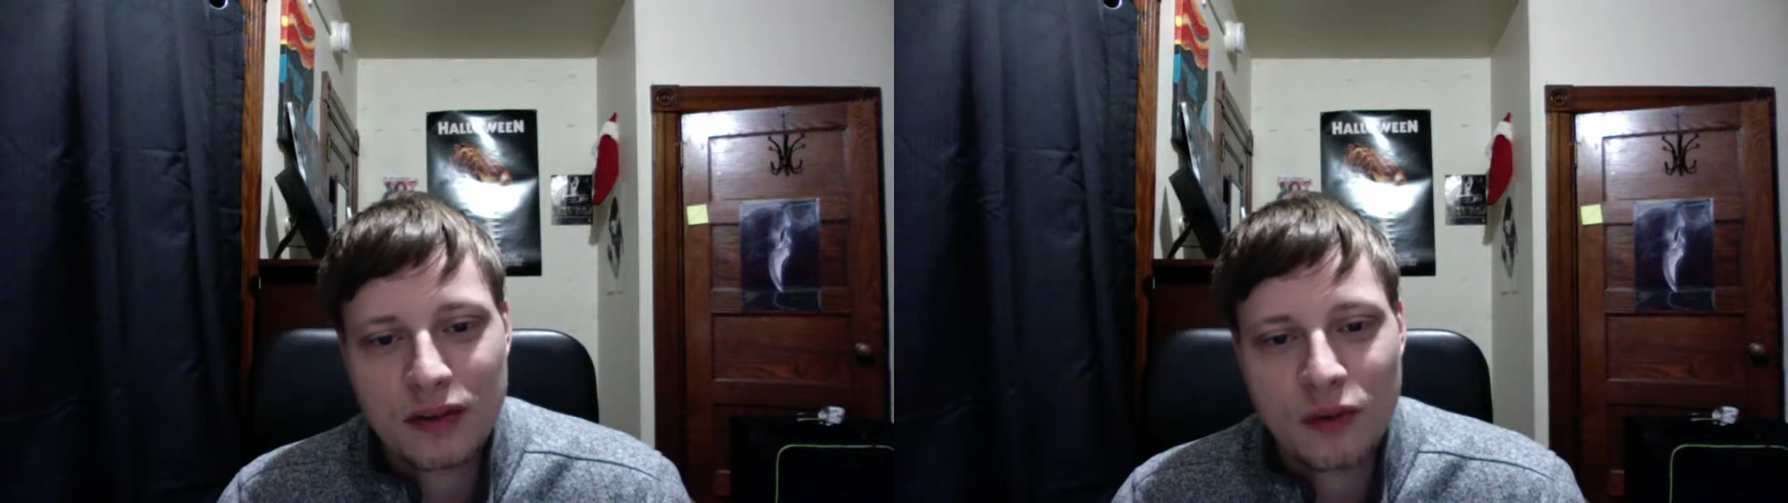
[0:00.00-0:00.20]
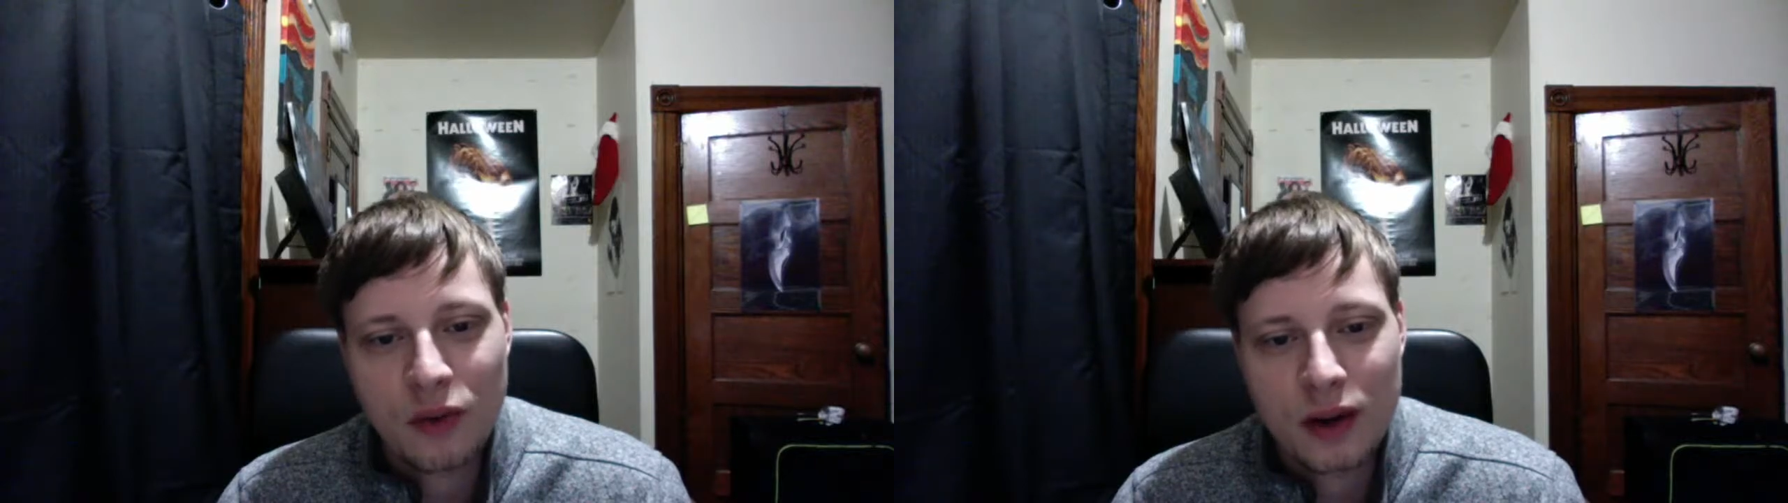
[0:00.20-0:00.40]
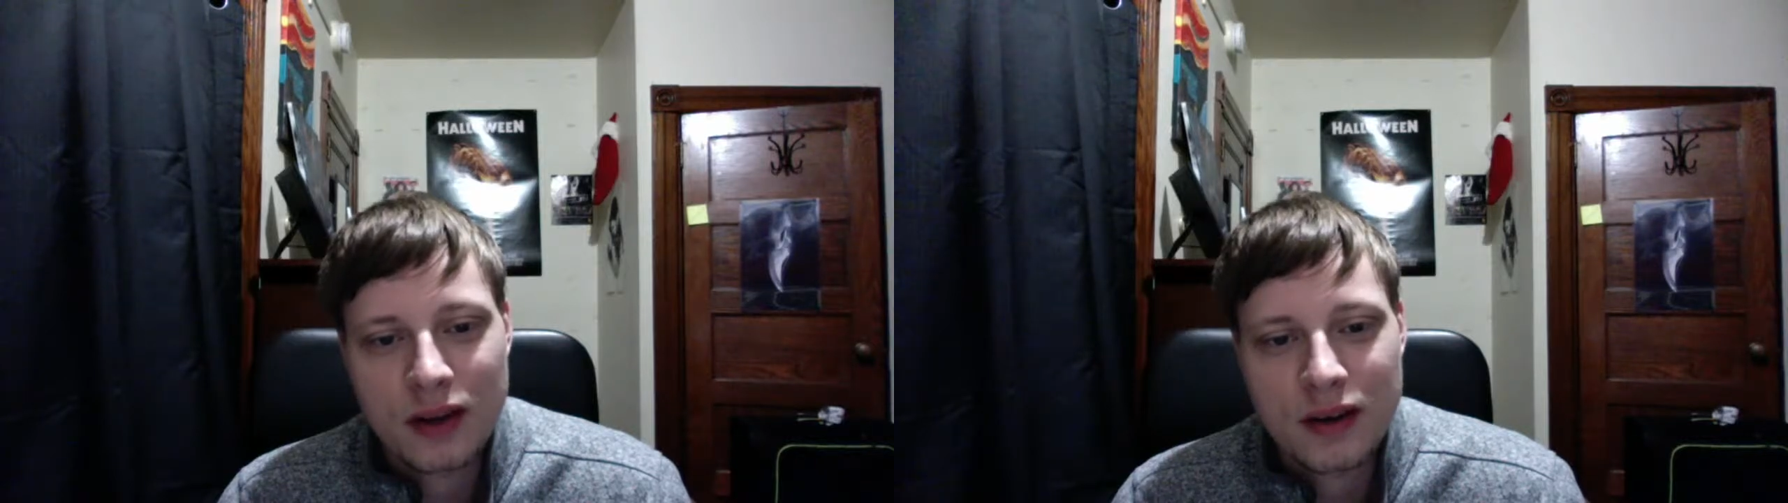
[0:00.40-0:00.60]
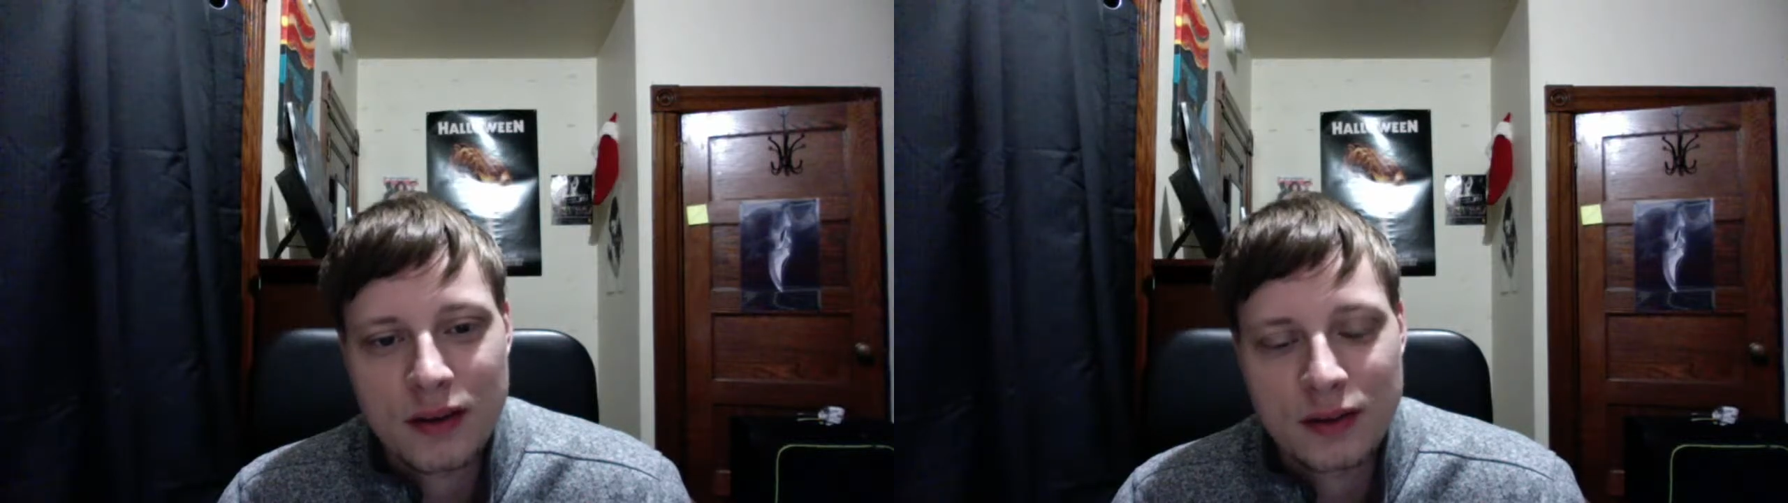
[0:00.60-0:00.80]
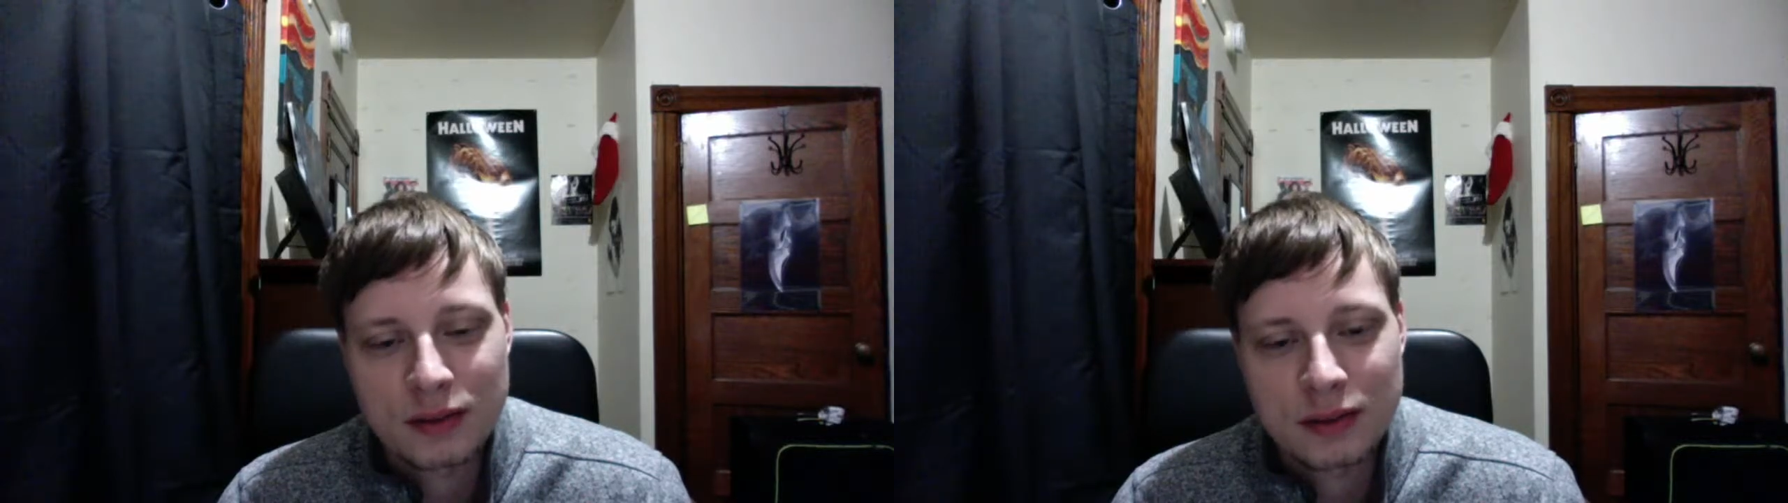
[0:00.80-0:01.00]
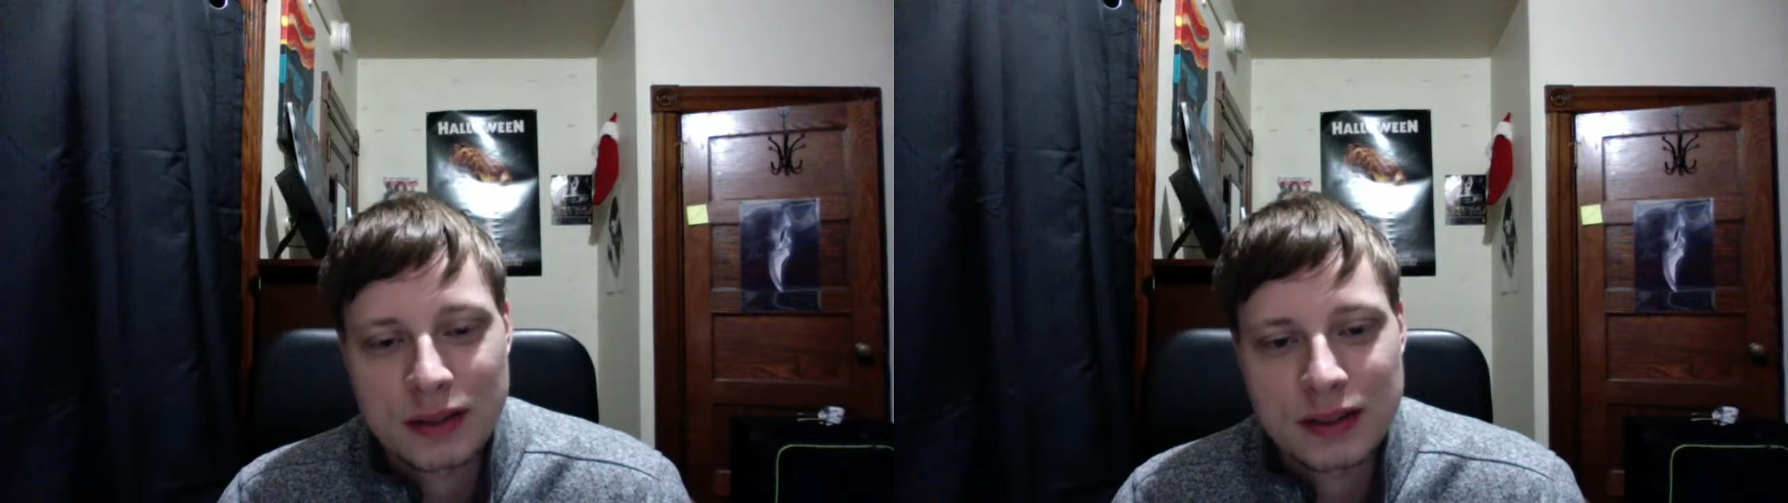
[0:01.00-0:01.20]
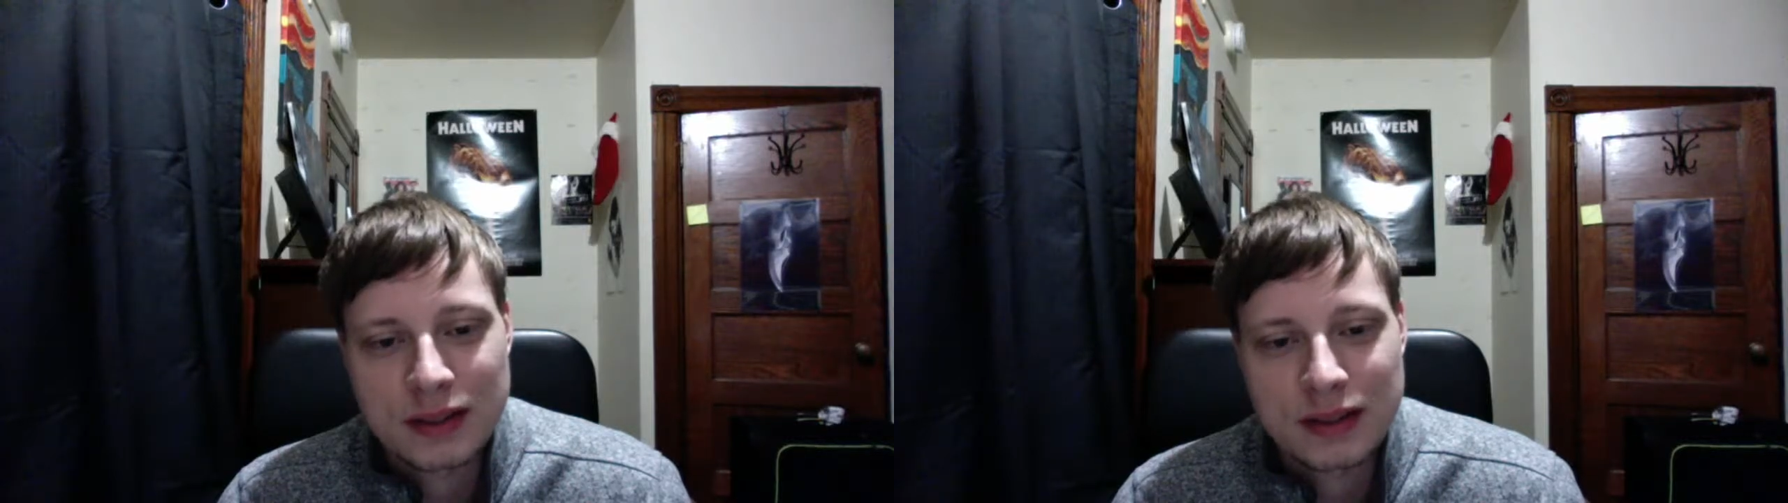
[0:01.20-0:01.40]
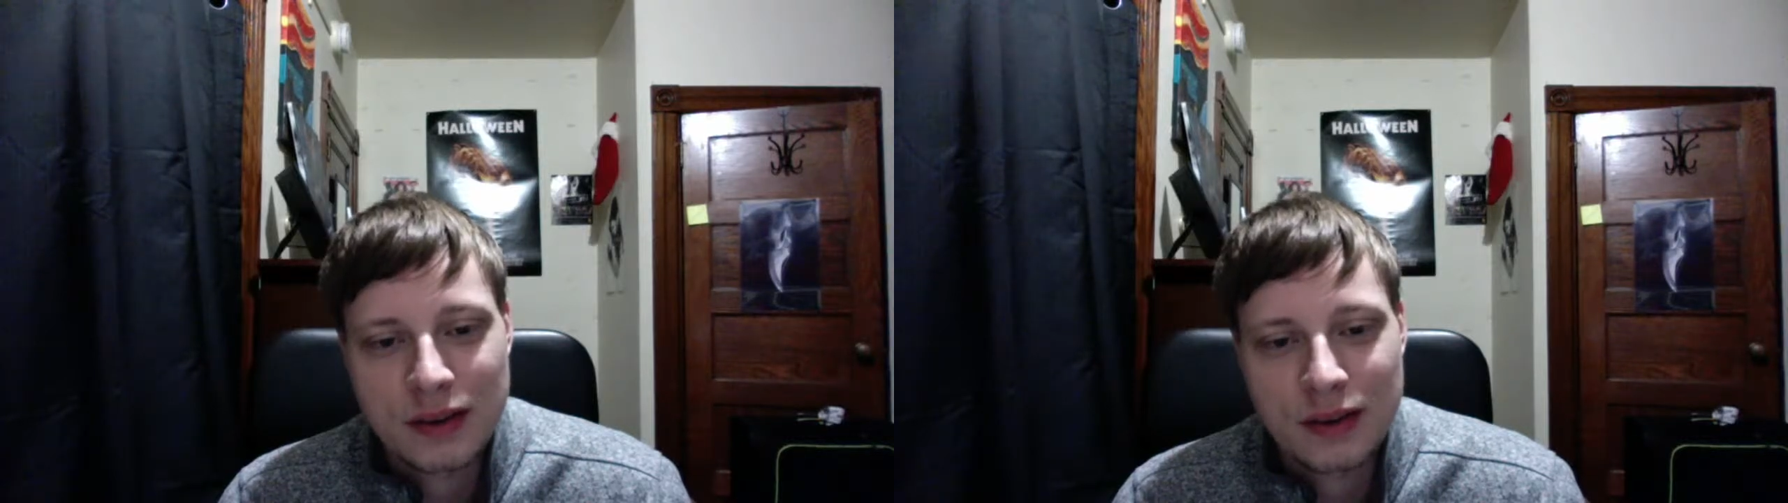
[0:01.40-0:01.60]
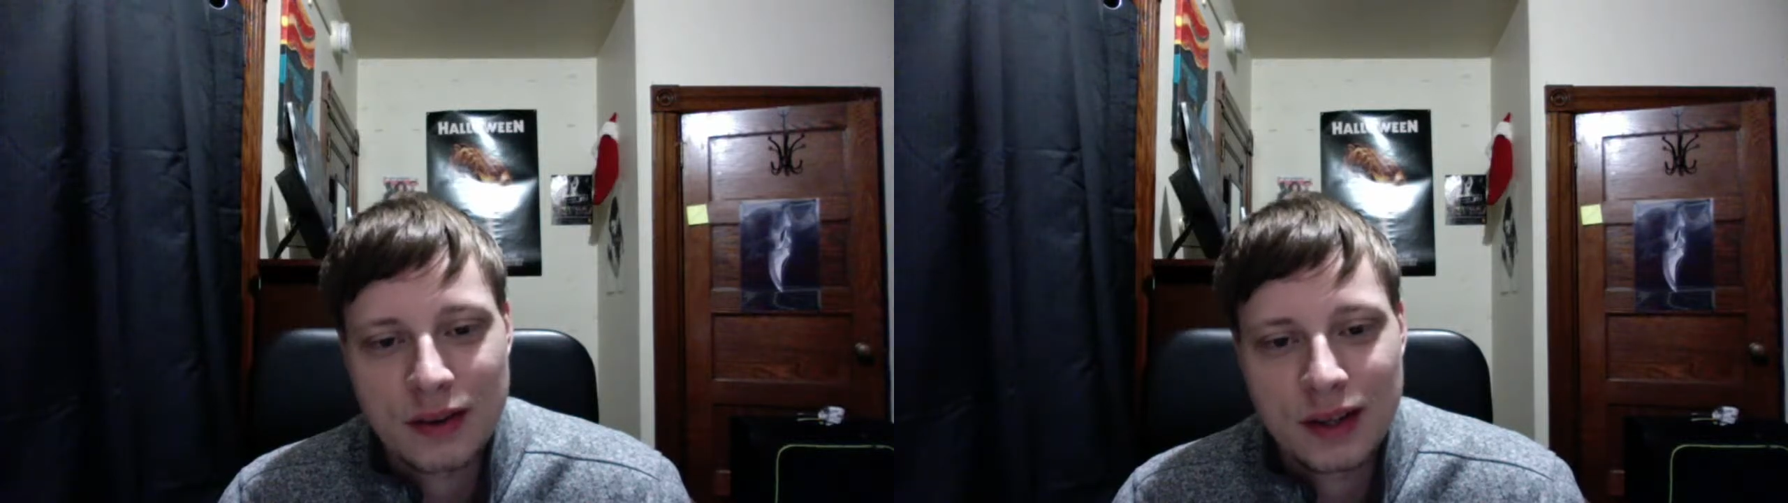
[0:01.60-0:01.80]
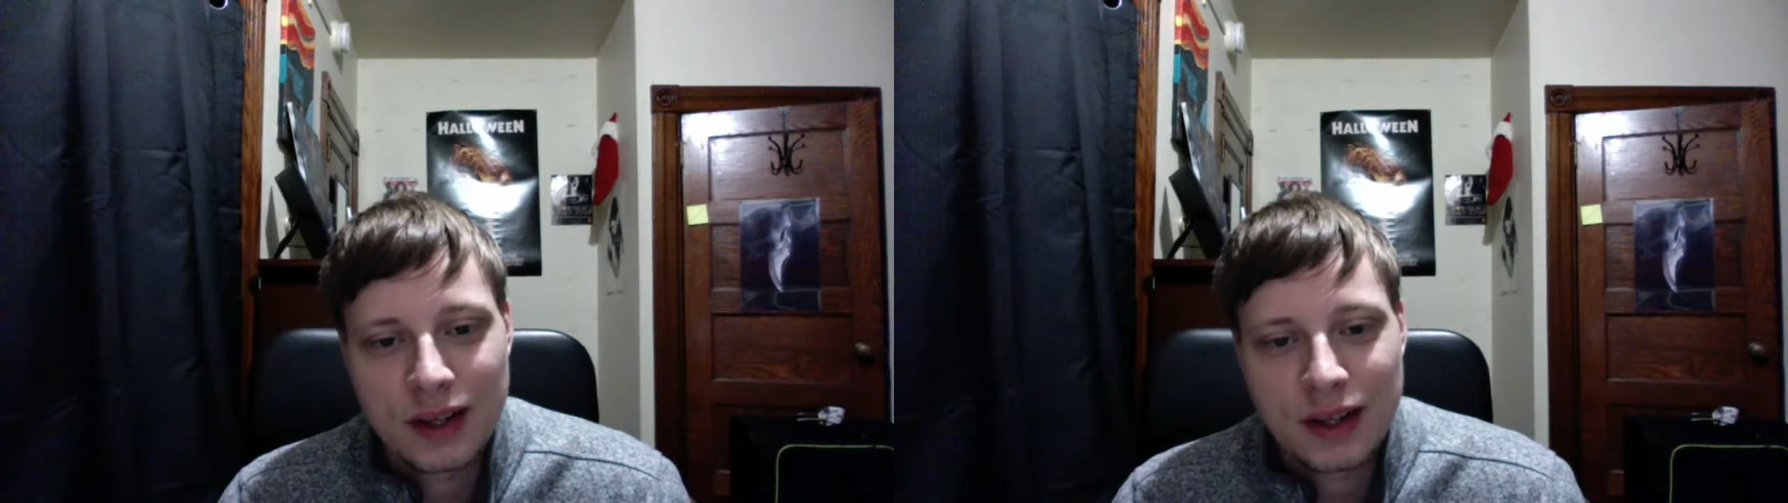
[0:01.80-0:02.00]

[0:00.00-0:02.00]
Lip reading: 4 years when this is all